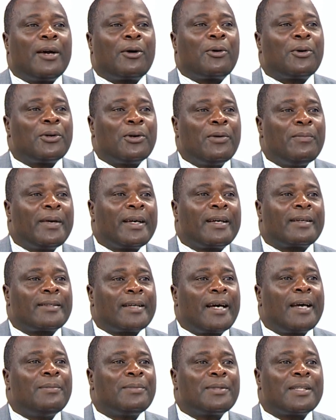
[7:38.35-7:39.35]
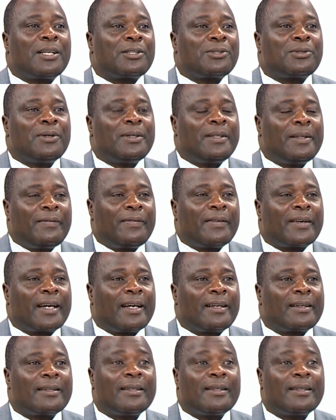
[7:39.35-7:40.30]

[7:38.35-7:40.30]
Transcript: economic times are so difficult,